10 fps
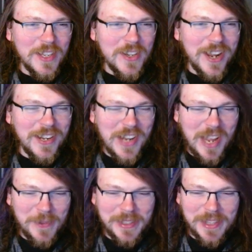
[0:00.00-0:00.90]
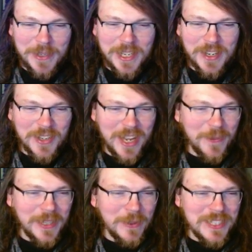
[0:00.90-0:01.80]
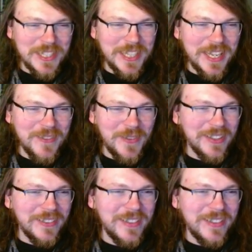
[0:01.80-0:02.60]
non-topic than we did our topic once again, but